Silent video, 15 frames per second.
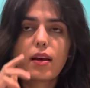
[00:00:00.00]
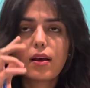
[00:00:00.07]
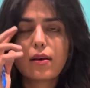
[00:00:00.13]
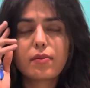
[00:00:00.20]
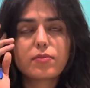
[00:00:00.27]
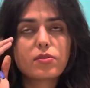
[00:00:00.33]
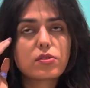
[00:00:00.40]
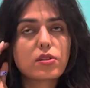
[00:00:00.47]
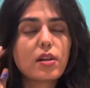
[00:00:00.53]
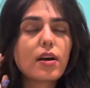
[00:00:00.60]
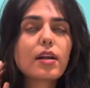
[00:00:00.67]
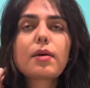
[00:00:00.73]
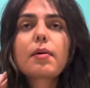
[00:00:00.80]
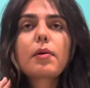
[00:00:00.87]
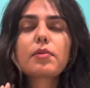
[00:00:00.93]
just learning
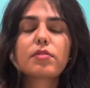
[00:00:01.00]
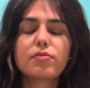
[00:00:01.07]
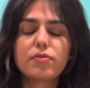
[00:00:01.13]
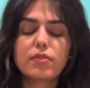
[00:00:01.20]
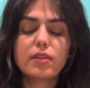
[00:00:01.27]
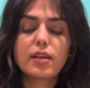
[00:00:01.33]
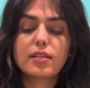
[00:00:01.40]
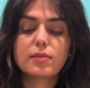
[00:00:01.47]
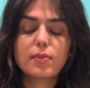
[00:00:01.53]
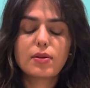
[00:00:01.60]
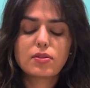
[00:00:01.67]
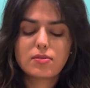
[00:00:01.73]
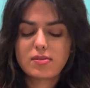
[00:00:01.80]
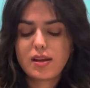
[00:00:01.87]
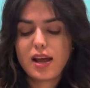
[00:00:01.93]
about different things, but
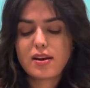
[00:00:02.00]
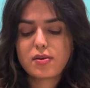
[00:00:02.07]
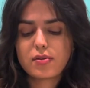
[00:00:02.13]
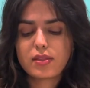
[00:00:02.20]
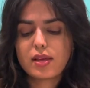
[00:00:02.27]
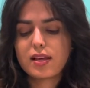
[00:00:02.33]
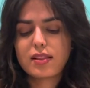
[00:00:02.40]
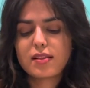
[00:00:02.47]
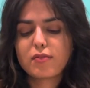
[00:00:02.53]
I don't think they've